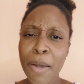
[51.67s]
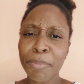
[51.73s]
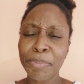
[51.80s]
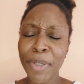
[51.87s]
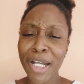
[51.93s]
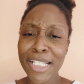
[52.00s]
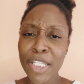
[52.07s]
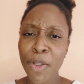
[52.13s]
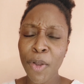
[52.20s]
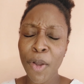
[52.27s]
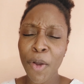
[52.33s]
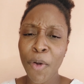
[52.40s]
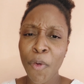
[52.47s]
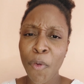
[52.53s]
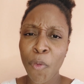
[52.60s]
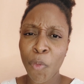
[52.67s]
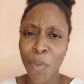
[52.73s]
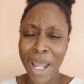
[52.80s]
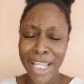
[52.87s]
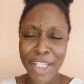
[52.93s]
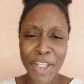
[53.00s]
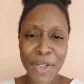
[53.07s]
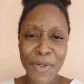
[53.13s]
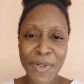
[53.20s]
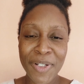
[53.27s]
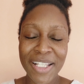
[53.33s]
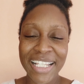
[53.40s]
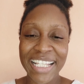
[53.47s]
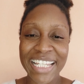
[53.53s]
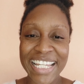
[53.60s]
But when
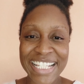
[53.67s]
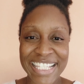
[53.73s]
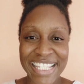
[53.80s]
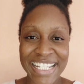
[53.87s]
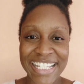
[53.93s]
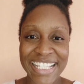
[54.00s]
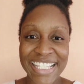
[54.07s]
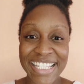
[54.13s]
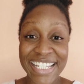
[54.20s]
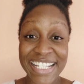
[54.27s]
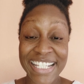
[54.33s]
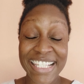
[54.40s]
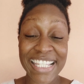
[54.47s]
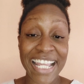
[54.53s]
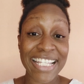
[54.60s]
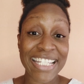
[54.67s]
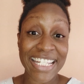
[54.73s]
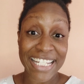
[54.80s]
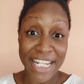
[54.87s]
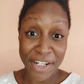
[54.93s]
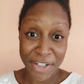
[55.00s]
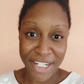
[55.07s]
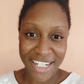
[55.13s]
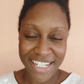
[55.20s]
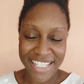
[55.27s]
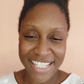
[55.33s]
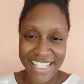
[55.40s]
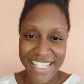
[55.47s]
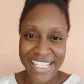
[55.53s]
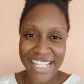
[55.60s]
you listen to
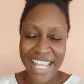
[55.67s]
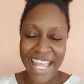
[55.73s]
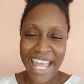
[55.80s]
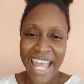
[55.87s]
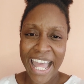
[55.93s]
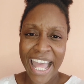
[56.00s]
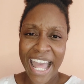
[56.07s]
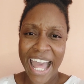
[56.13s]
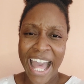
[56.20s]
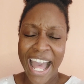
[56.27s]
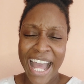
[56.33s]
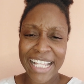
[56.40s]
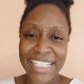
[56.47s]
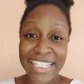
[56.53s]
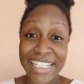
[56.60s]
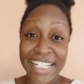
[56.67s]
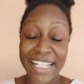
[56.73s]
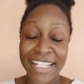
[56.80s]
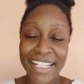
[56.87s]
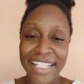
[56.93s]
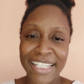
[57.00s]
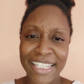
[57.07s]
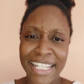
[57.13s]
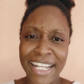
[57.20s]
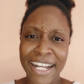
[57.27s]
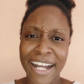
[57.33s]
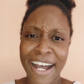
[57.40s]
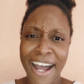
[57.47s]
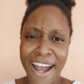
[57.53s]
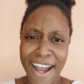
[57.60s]
centenarians and they
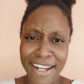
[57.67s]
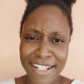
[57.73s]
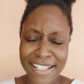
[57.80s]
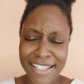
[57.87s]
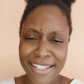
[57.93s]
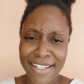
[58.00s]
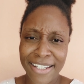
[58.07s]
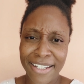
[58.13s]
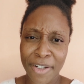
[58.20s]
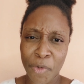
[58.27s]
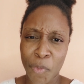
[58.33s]
are asked,